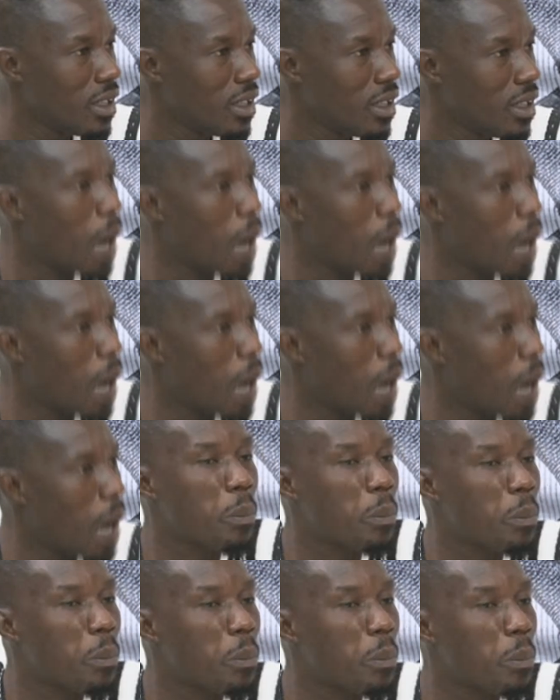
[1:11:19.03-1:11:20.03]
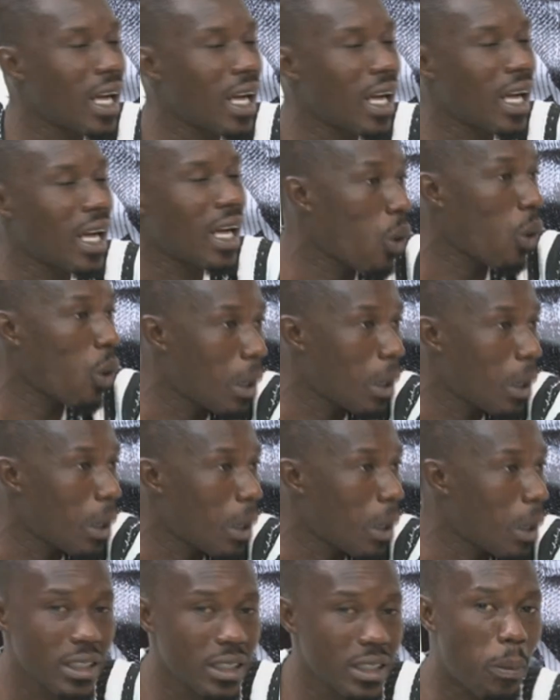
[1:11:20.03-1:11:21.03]
I'm not surprised that Honorable
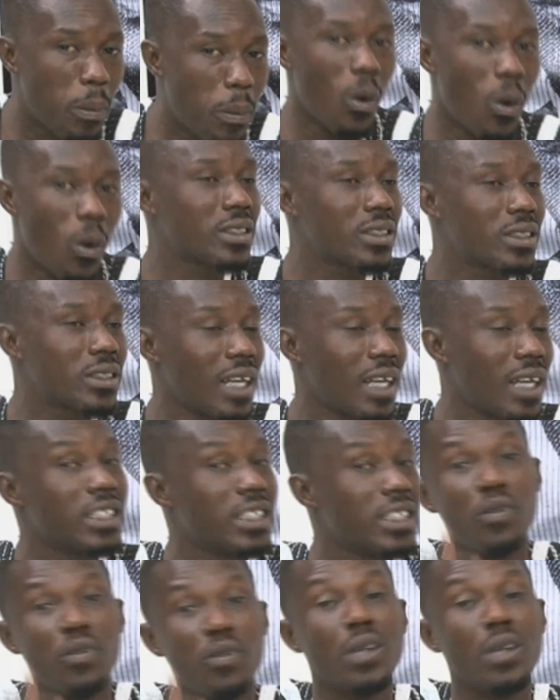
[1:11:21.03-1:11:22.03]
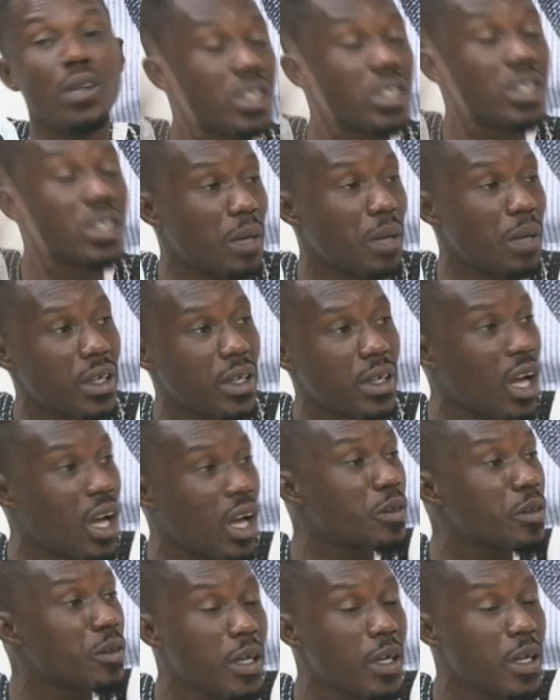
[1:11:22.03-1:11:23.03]
Kenya Japan once said that if you want to see the president, you
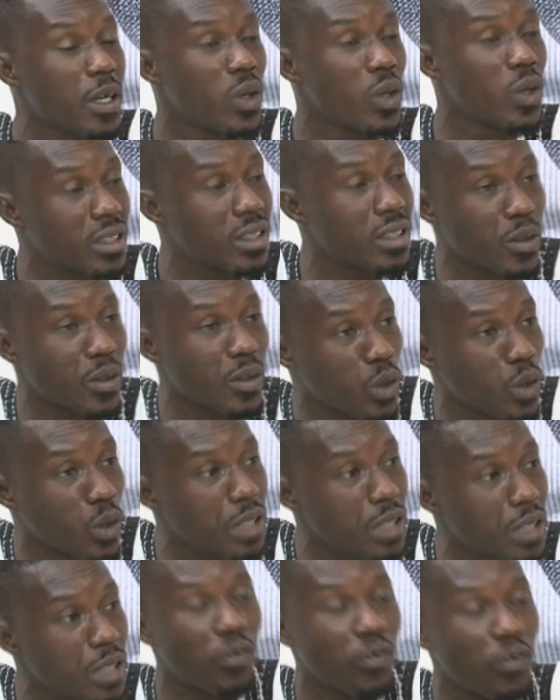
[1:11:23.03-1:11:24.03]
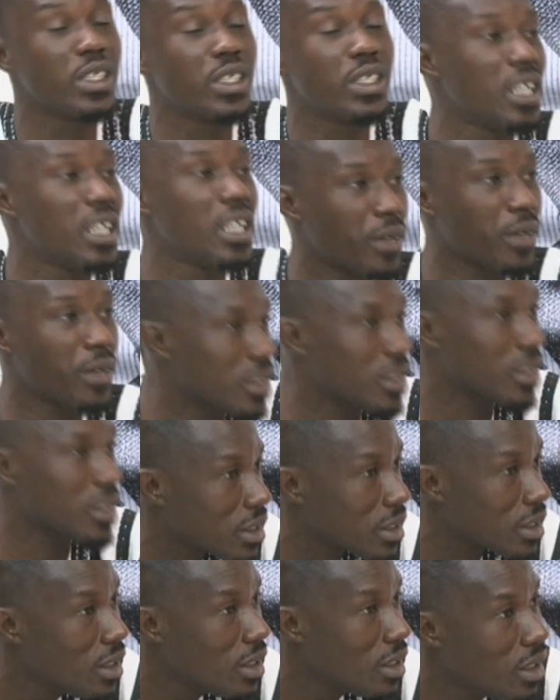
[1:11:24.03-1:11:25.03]
have to pay $20,000 before you see the president.
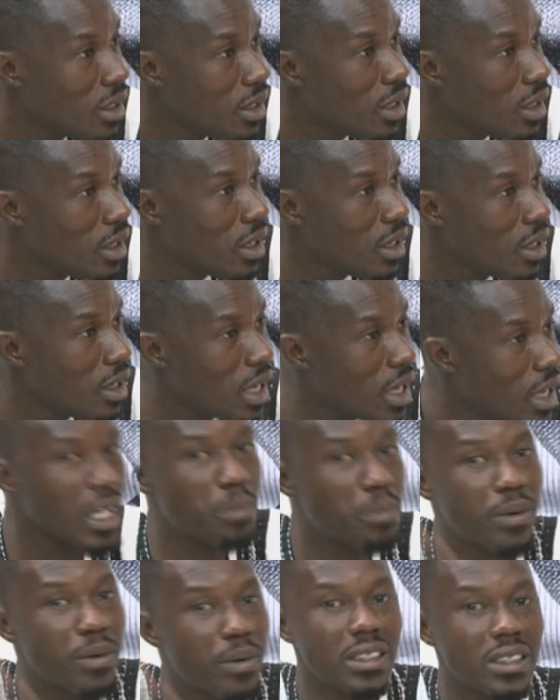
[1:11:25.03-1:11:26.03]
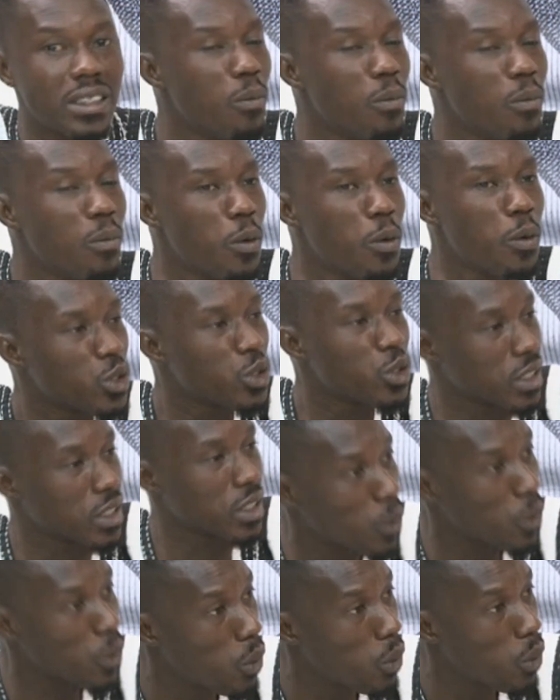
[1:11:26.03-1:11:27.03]
Is the president Mobutu
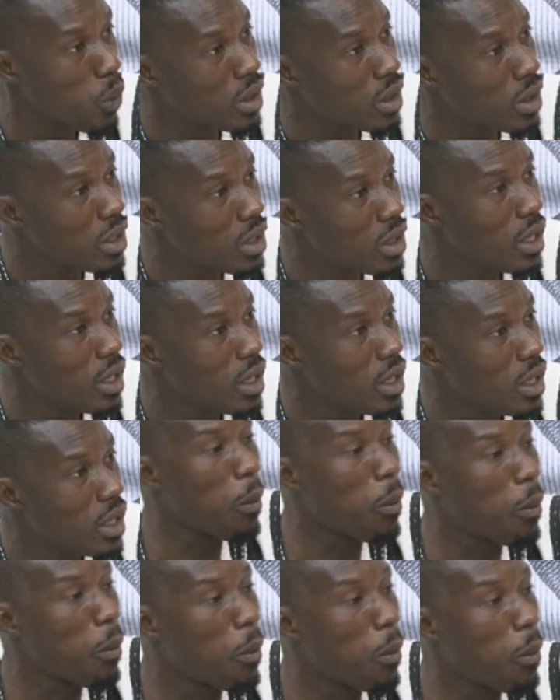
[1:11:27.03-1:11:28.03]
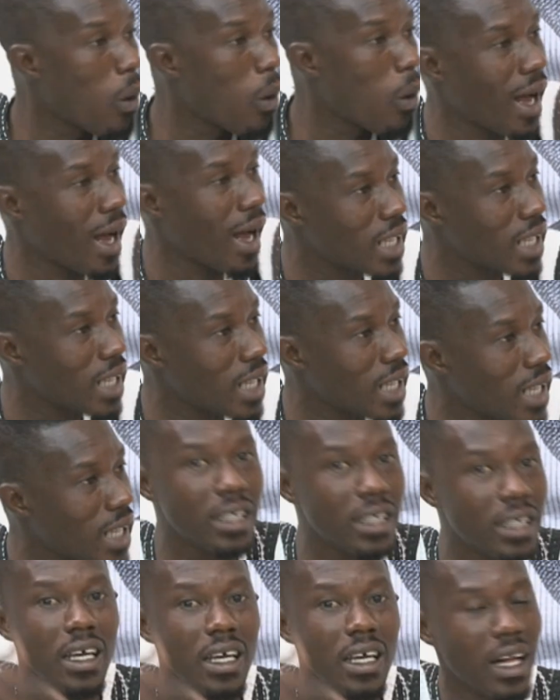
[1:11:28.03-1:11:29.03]
Sese Seko? Is it Bokassa? Is
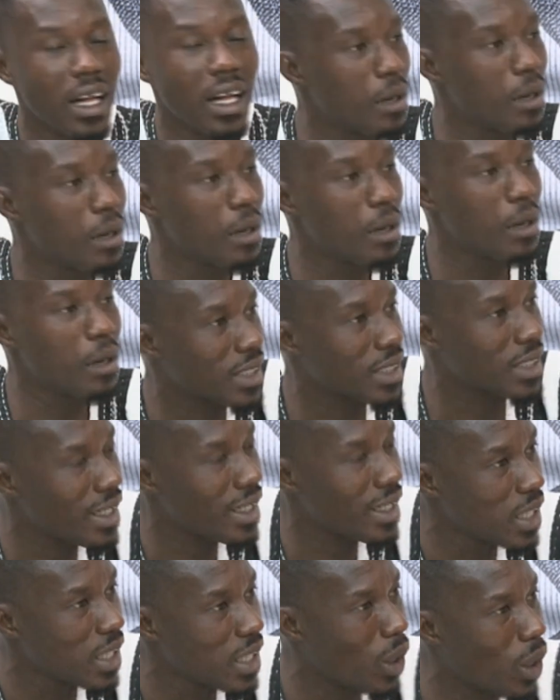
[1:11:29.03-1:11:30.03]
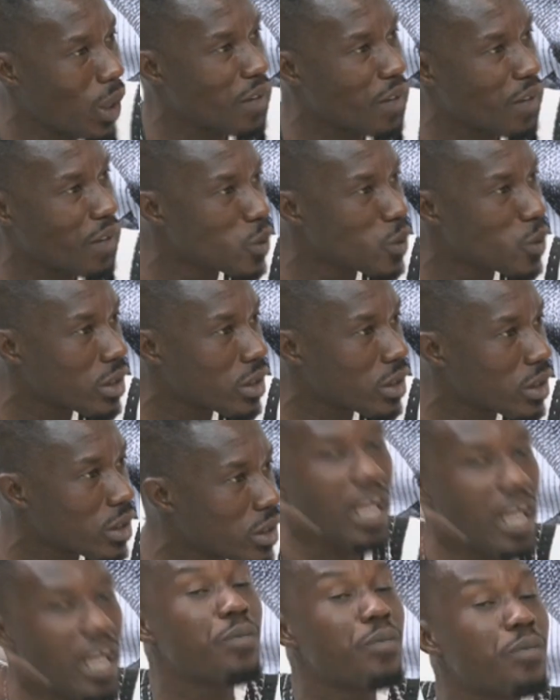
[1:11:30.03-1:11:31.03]
it Haile Gebila Selassie and what have you not?
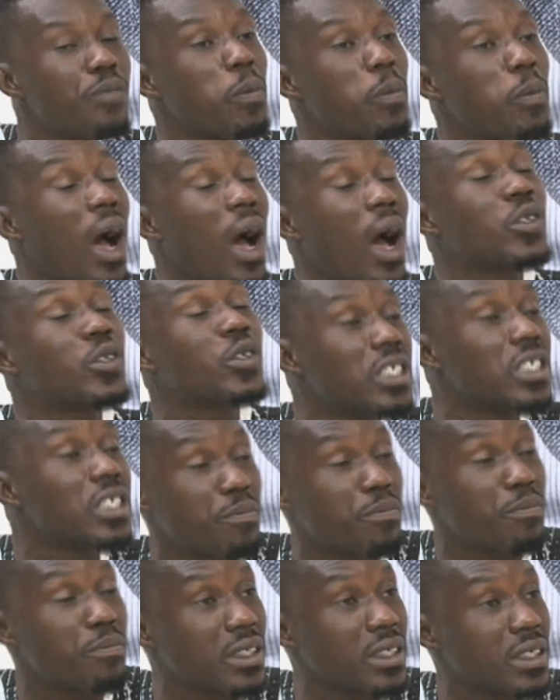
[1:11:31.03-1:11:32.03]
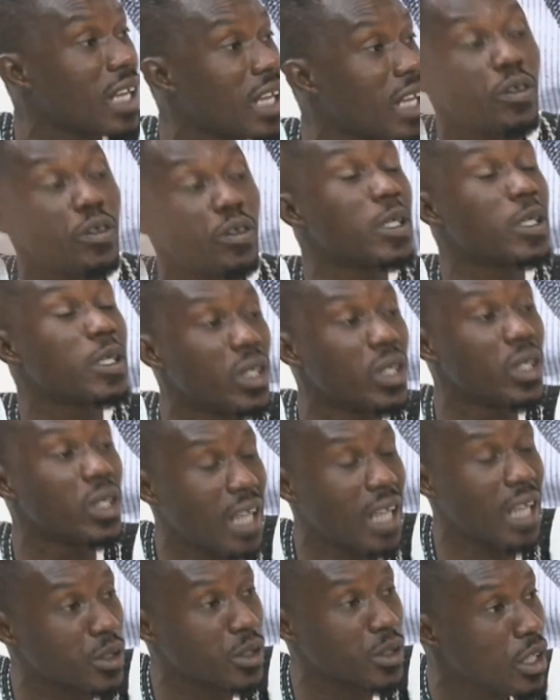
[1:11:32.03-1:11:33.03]
That if people have to see the president, they have to pay
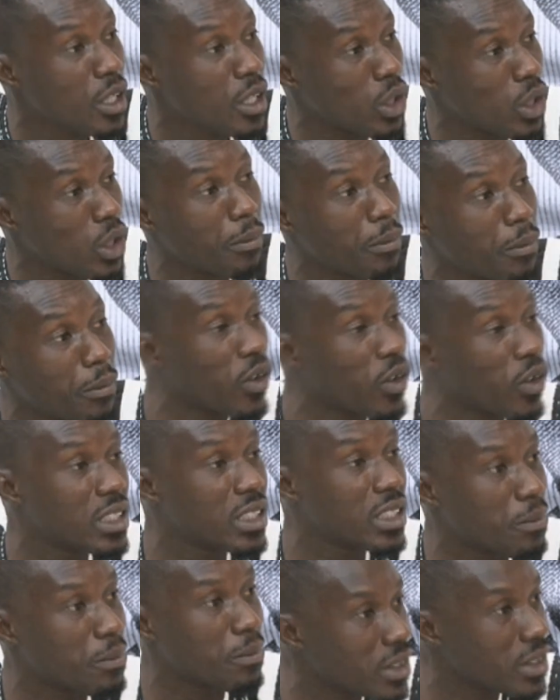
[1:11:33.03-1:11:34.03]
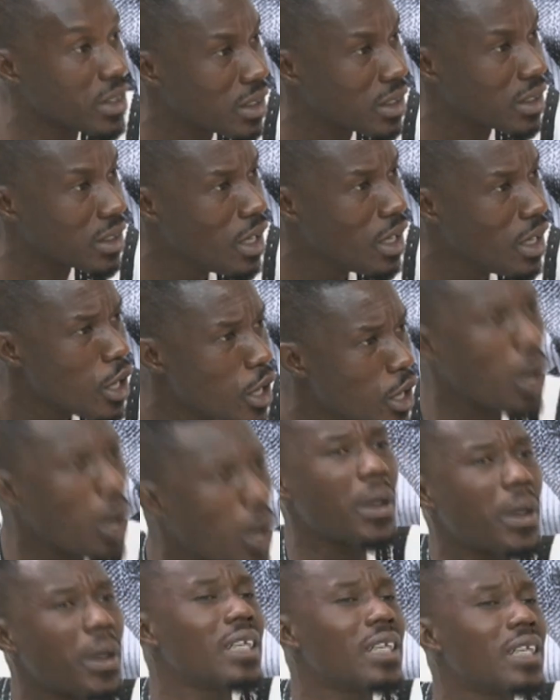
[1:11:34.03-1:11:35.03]
$20,000 before they see the president. So
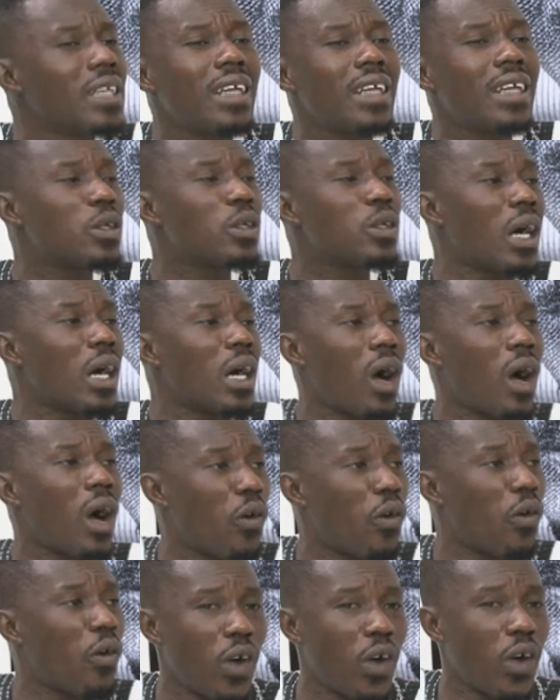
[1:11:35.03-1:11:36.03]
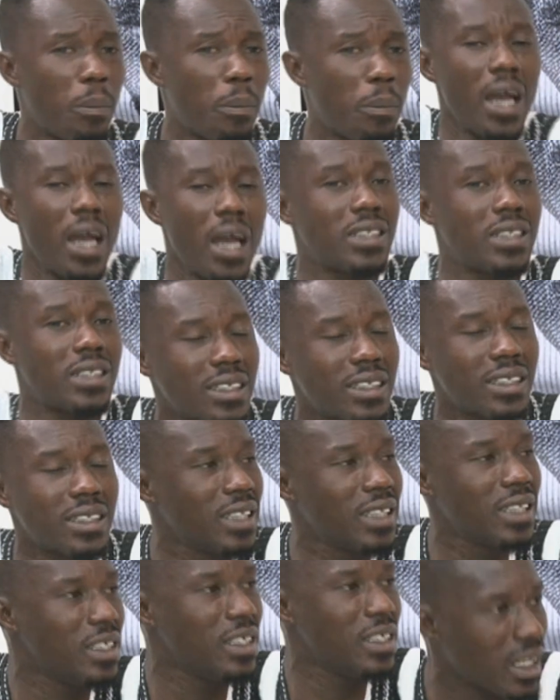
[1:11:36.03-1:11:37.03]
President Nana Danko Akufo-Addo, his asking
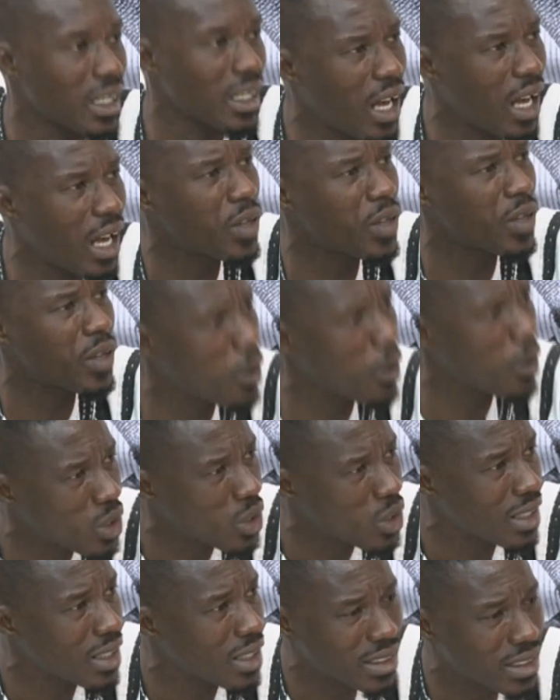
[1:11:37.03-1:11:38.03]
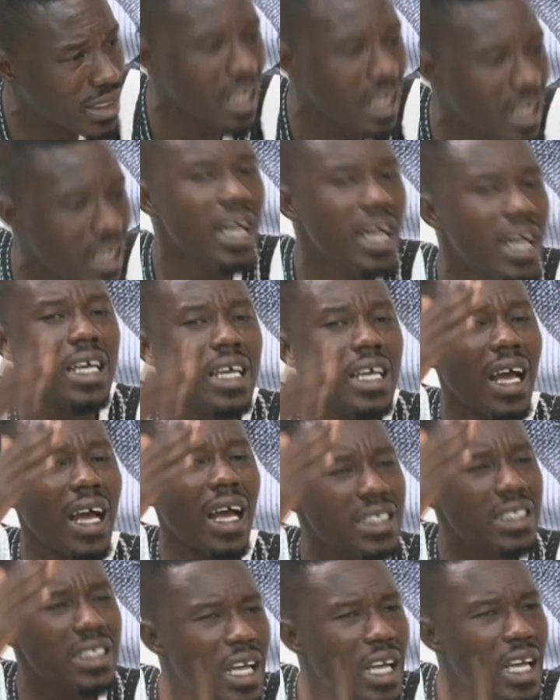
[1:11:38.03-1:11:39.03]
the needs, have demonstrated that he
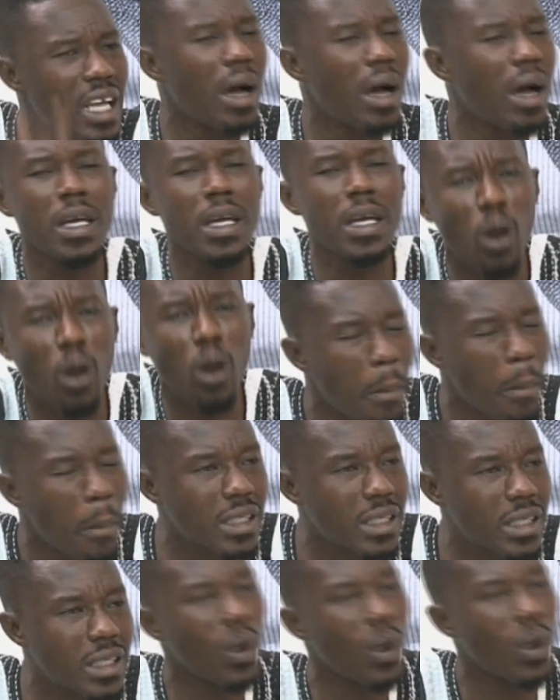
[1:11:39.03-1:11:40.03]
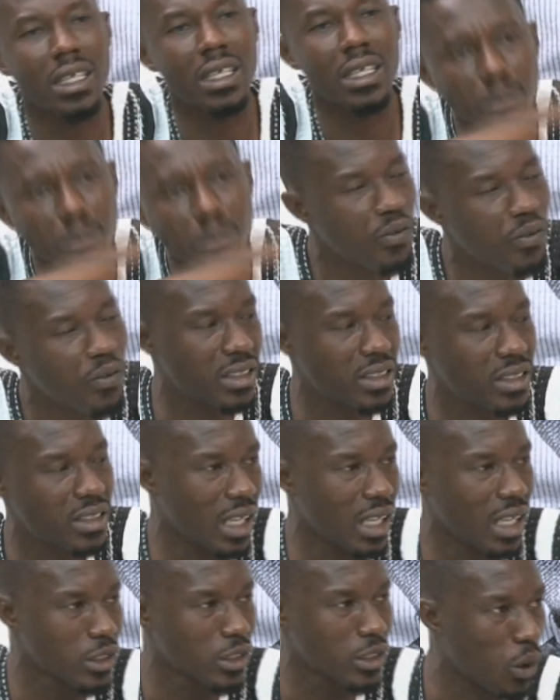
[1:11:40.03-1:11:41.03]
has never been committed when it comes to fighting
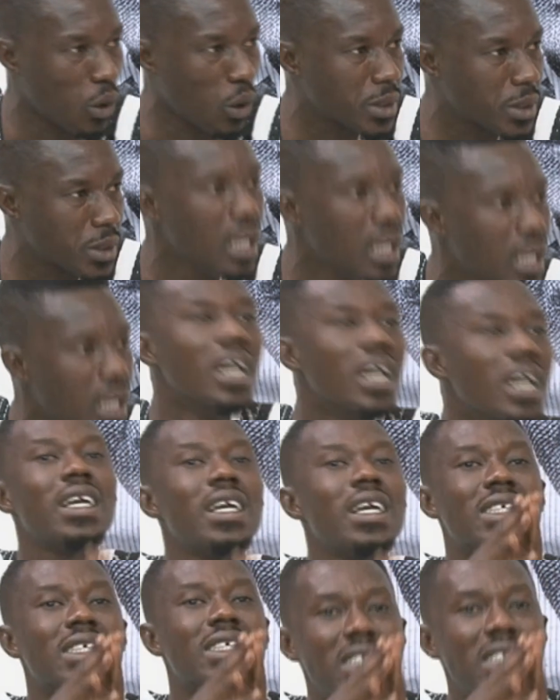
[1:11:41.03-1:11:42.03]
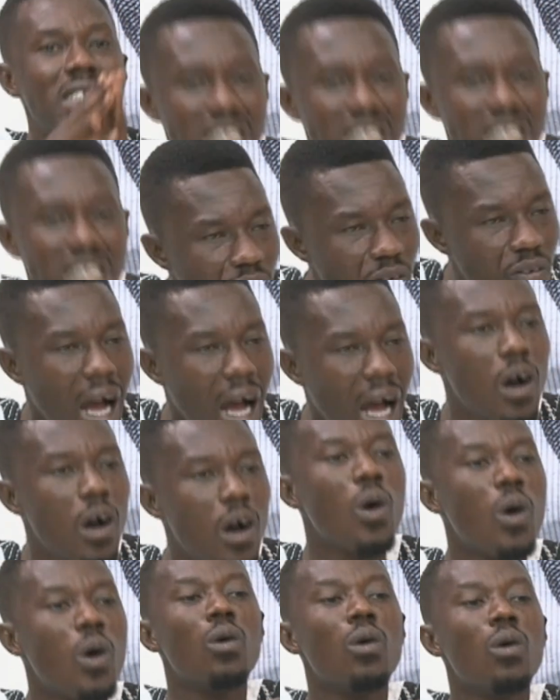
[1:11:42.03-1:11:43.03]
against corruption. He has never
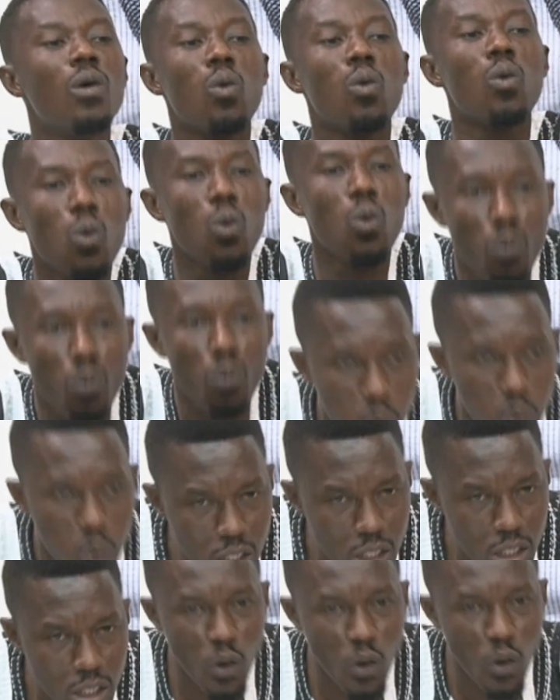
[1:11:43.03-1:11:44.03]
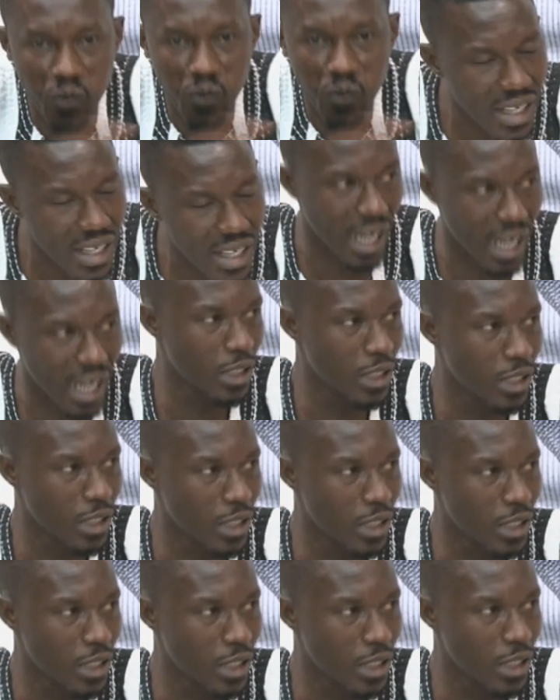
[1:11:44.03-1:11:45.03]
wished to fight against
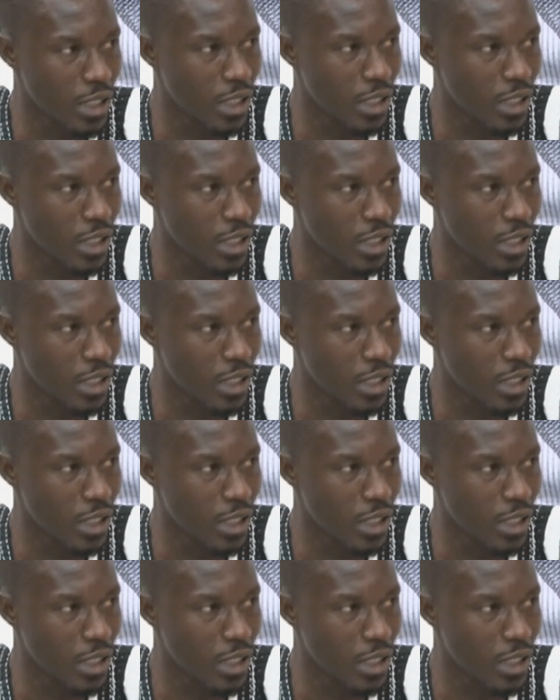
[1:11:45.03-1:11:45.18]
corruption.